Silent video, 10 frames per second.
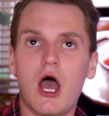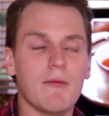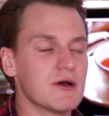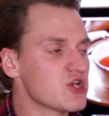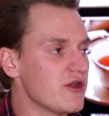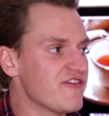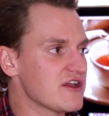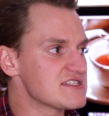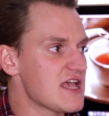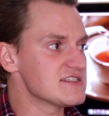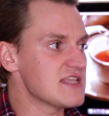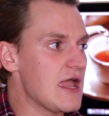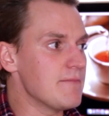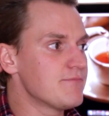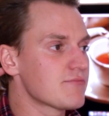I don't know if I can say his
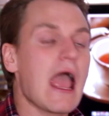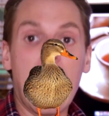name.